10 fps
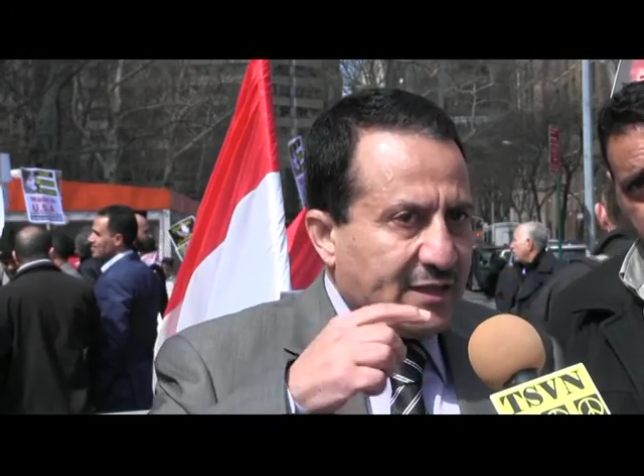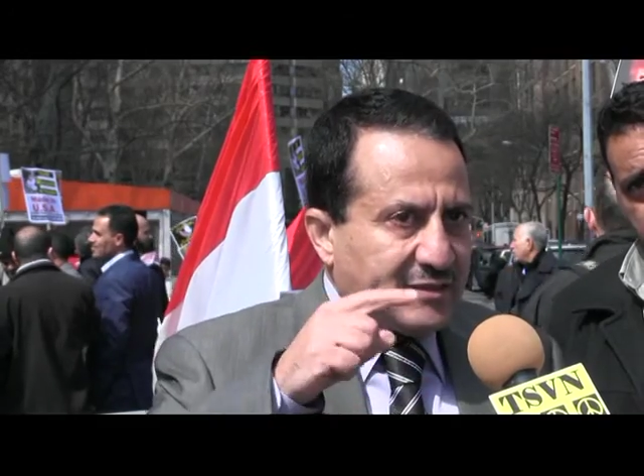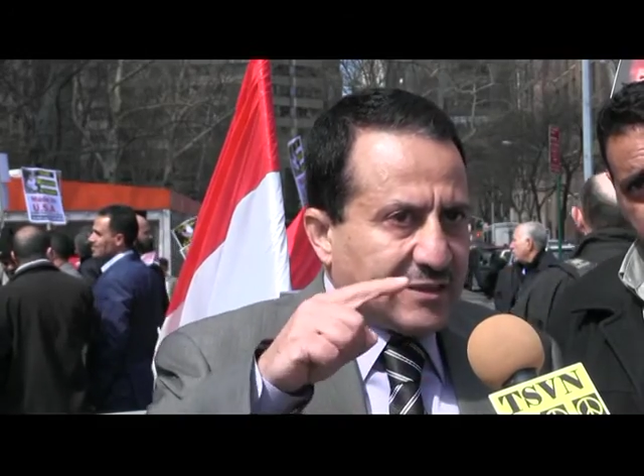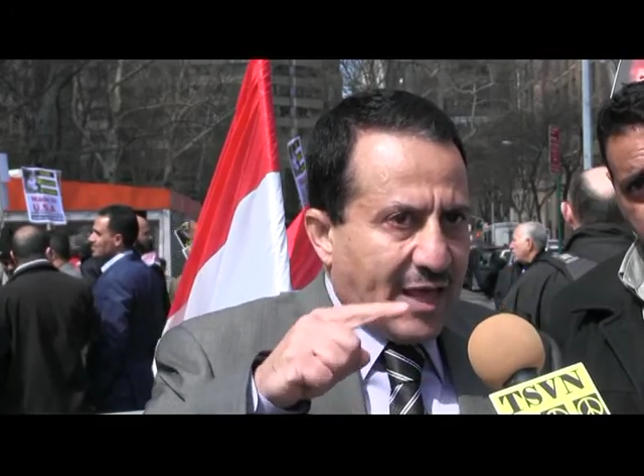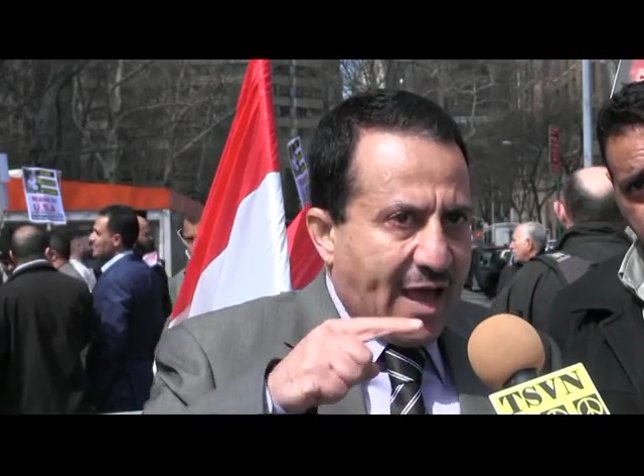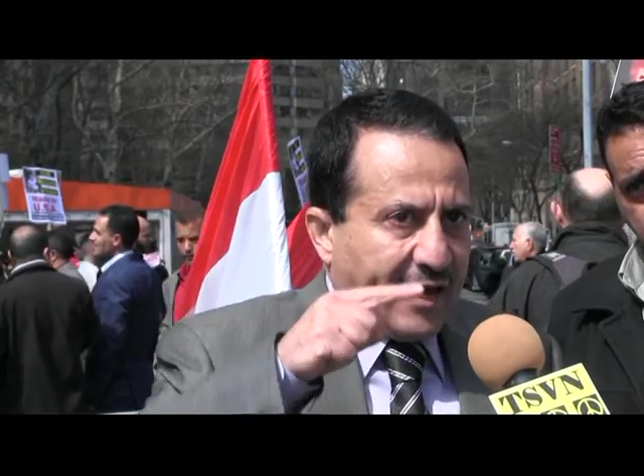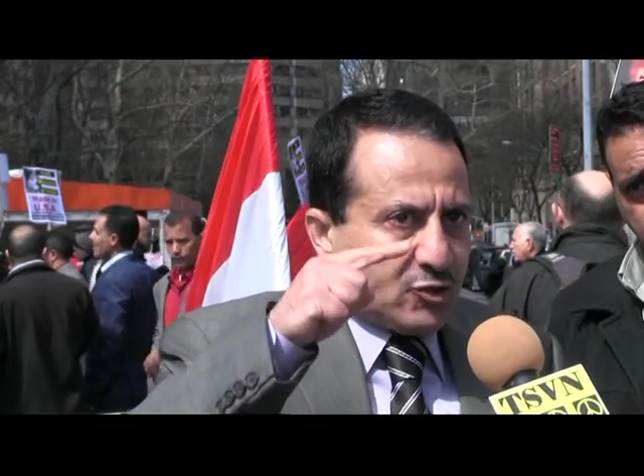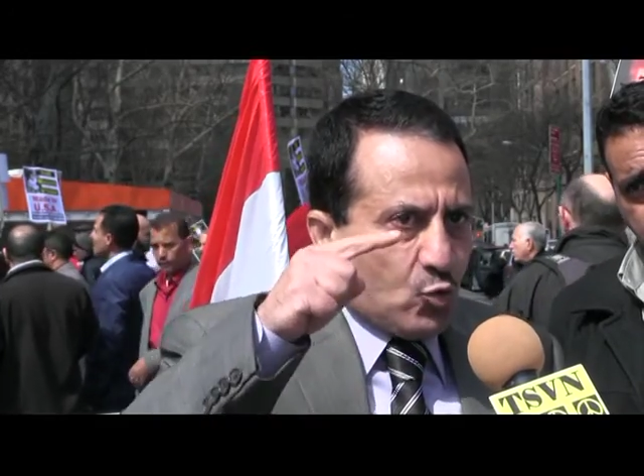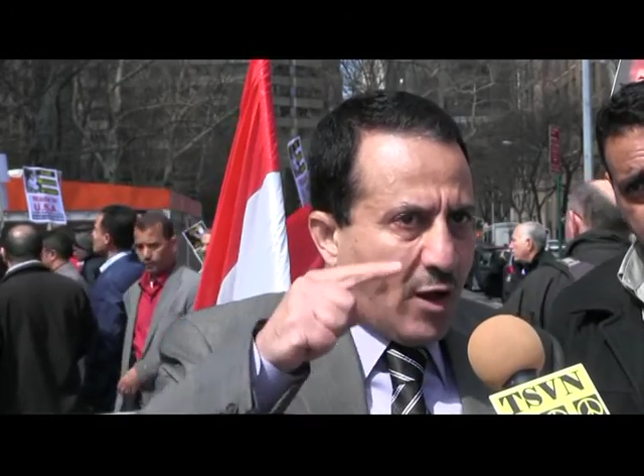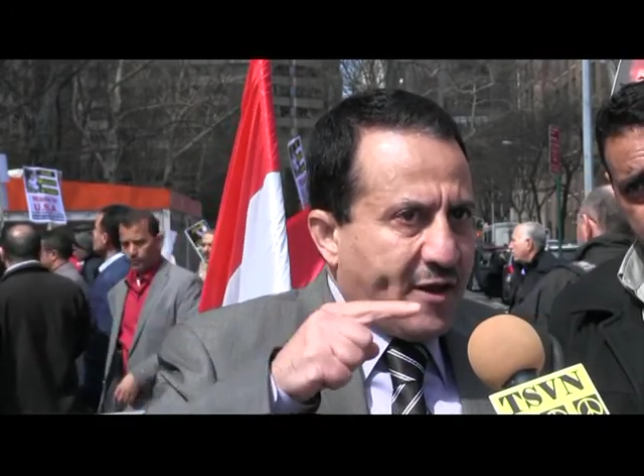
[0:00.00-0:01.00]
It's
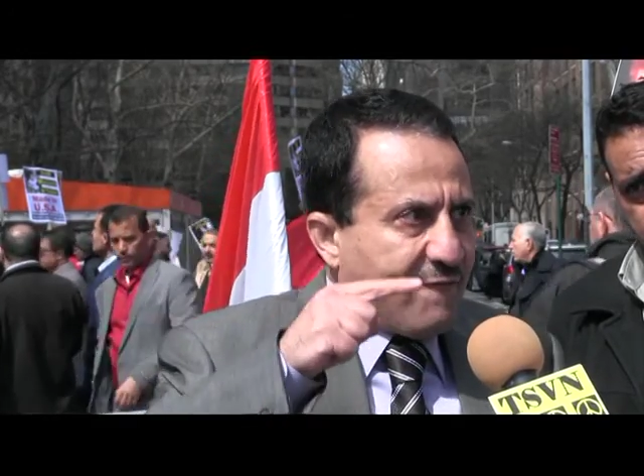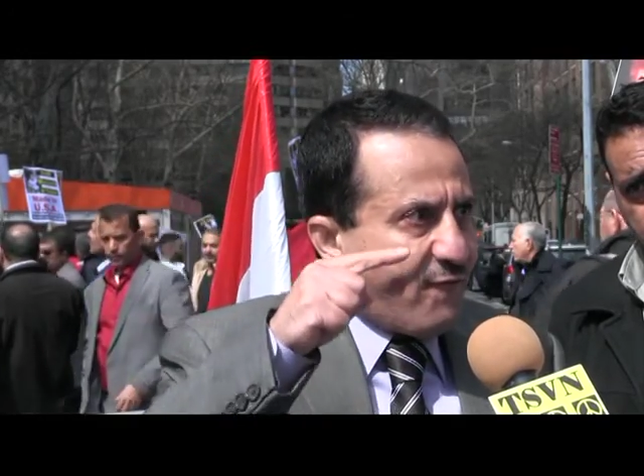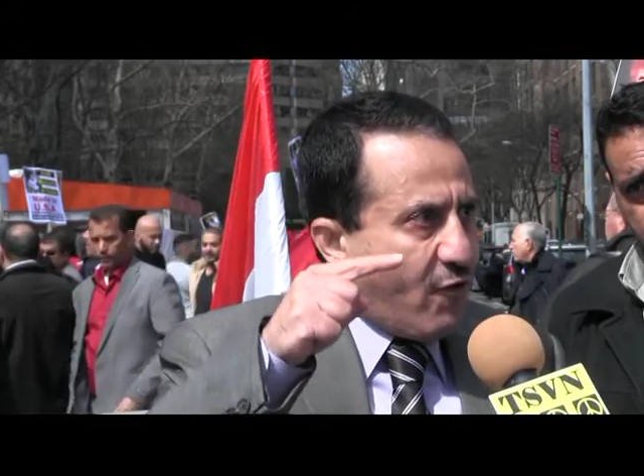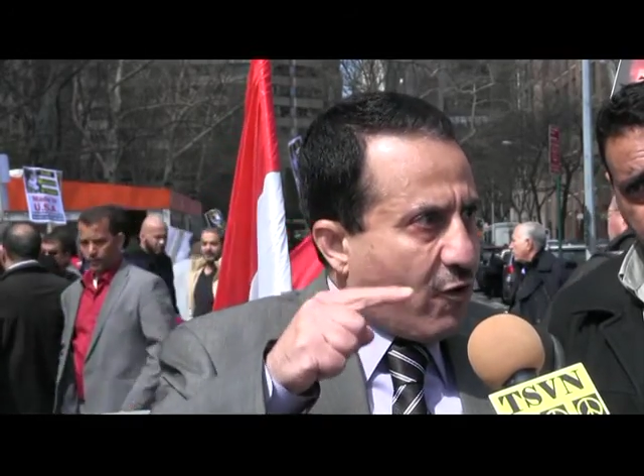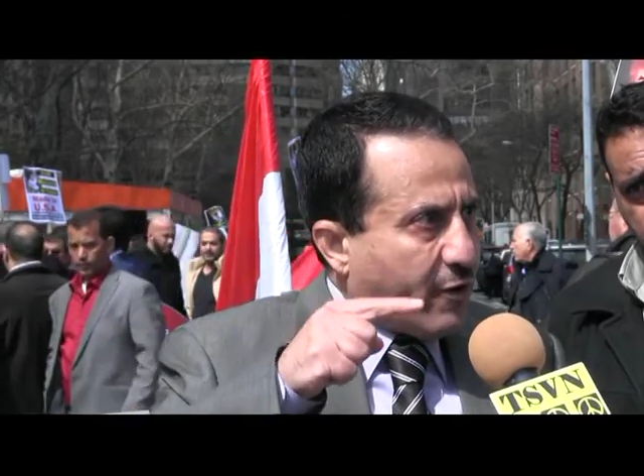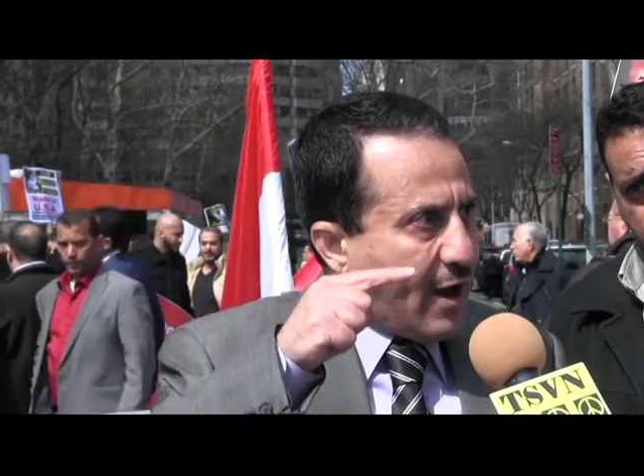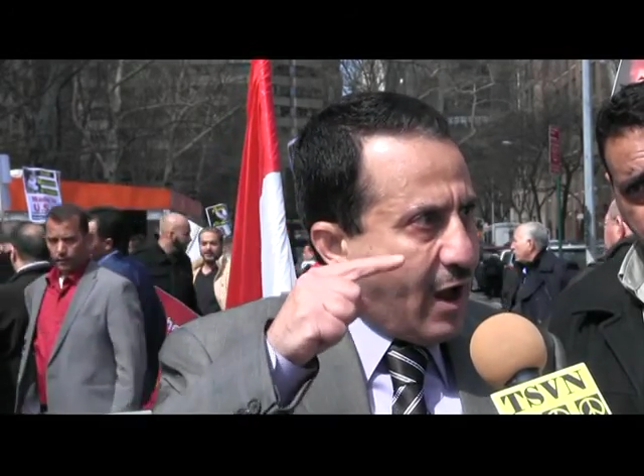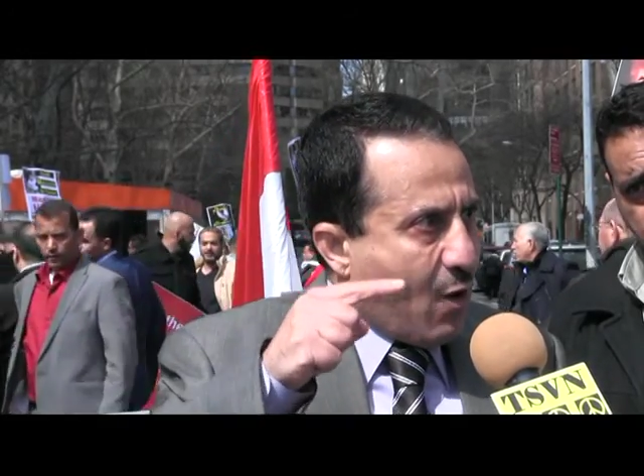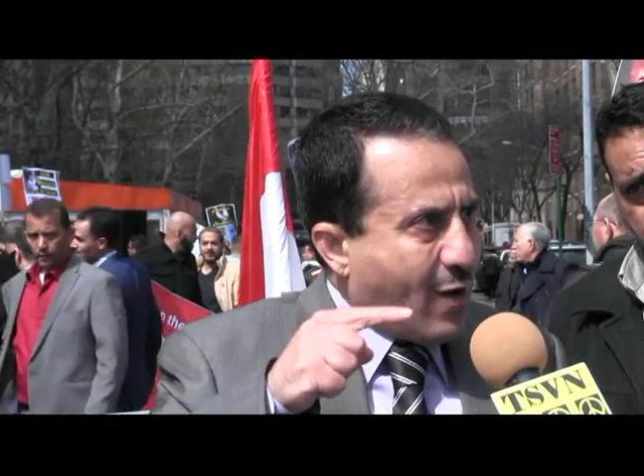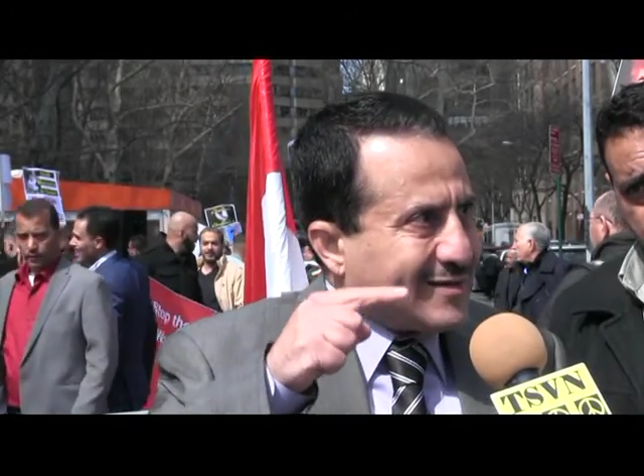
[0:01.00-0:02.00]
like 24
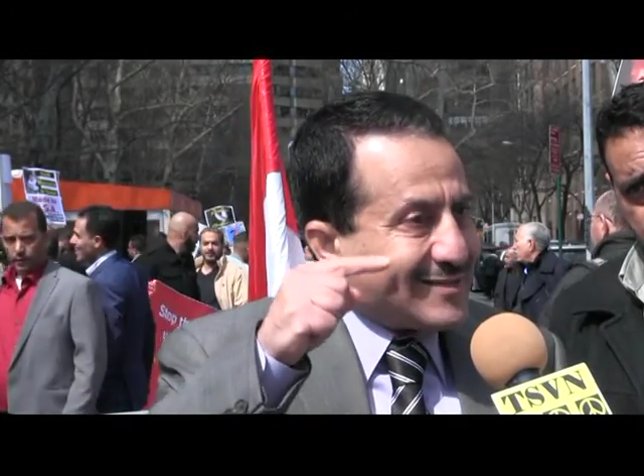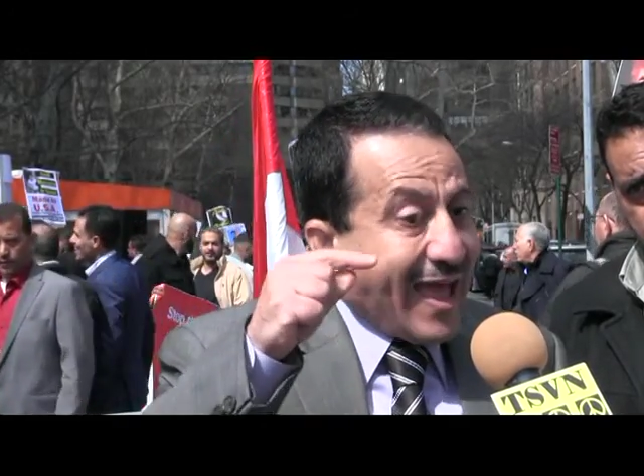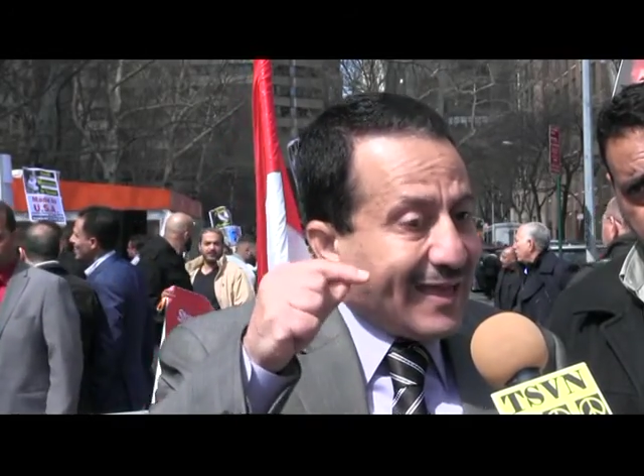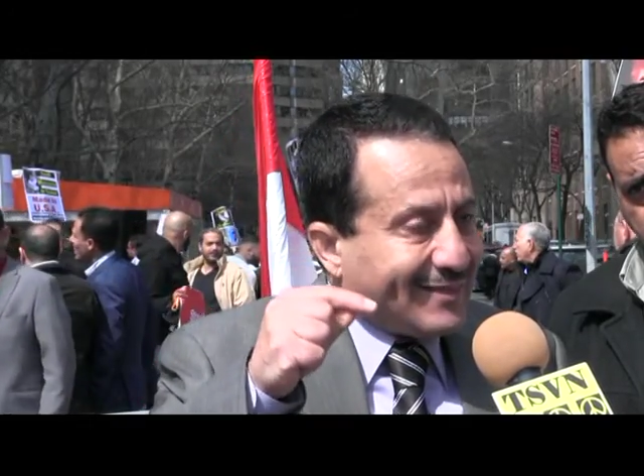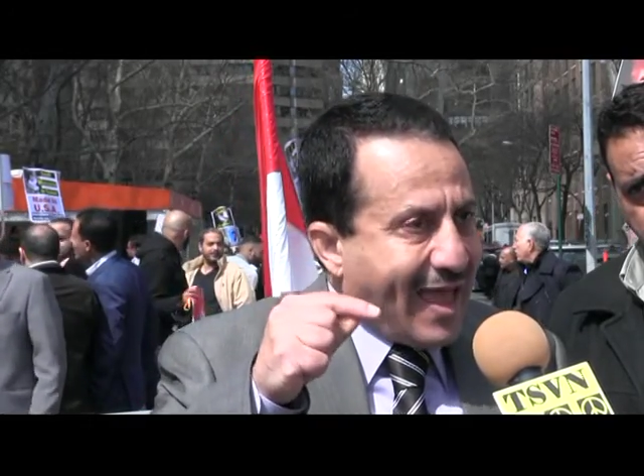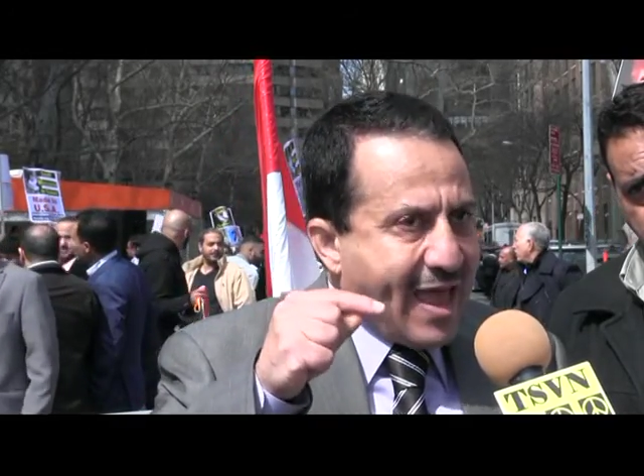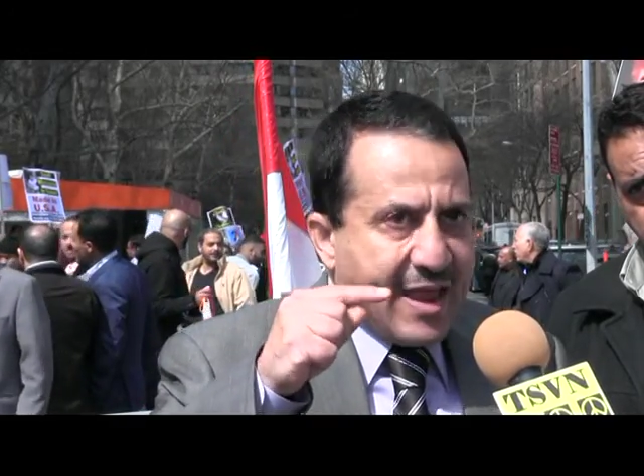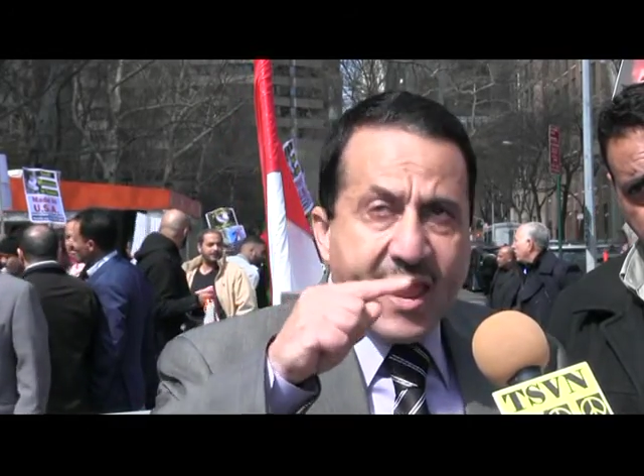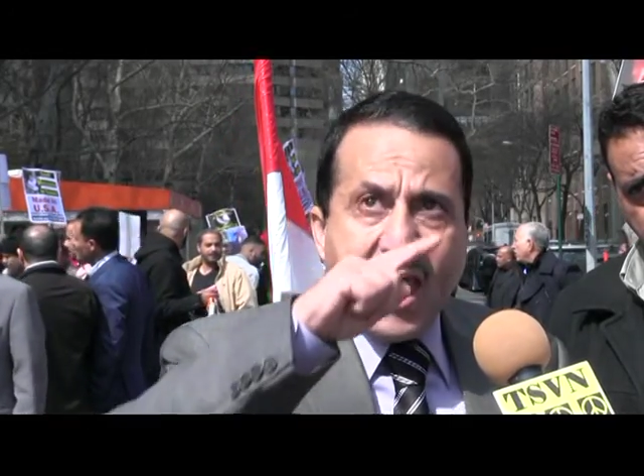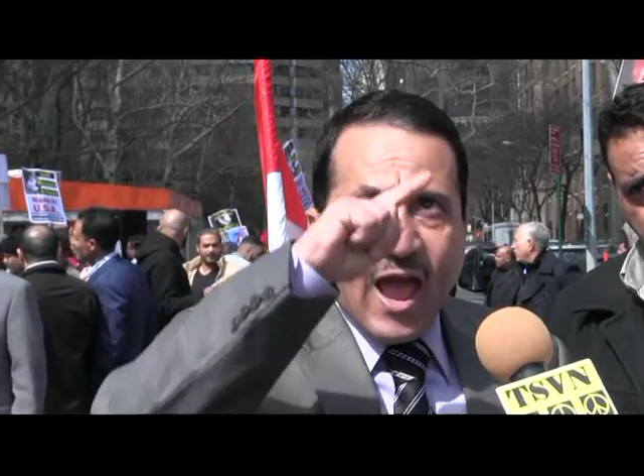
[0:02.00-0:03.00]
hours a day